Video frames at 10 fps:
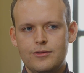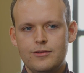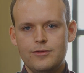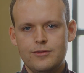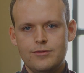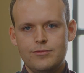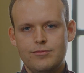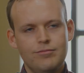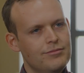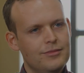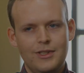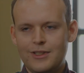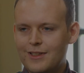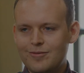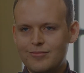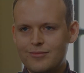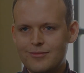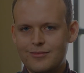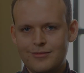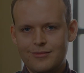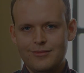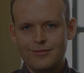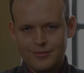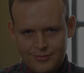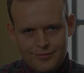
Brilliant. Lovely. Okay. Thanks, Mike. I appreciate that.